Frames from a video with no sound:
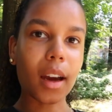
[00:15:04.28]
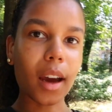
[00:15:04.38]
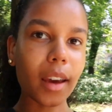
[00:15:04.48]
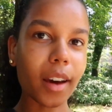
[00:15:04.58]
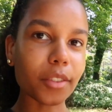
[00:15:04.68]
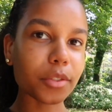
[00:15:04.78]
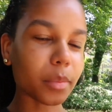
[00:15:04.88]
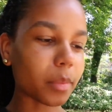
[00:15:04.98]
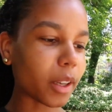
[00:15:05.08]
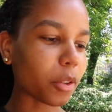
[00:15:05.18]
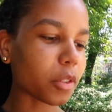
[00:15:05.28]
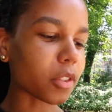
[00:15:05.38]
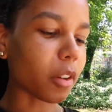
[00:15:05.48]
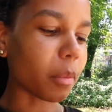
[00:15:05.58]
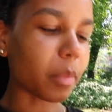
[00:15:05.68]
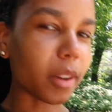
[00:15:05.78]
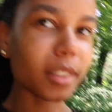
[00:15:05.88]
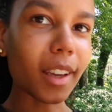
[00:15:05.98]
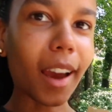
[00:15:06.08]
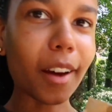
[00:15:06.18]
I have my croissant,
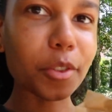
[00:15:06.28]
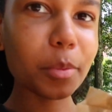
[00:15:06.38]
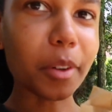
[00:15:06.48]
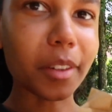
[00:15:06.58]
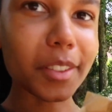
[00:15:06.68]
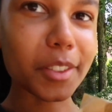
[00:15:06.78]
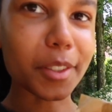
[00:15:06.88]
but I have to be honest,